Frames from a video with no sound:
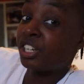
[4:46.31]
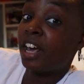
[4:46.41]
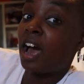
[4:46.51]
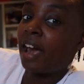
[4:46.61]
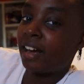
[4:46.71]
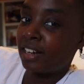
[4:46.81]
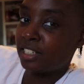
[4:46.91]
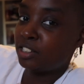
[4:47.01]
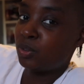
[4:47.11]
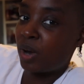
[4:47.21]
Like, I can't
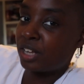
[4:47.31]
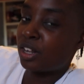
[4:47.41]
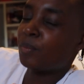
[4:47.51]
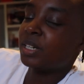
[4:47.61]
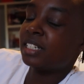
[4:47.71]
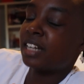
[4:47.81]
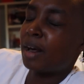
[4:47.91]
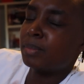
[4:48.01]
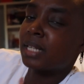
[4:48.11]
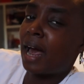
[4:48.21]
tell you guys how many times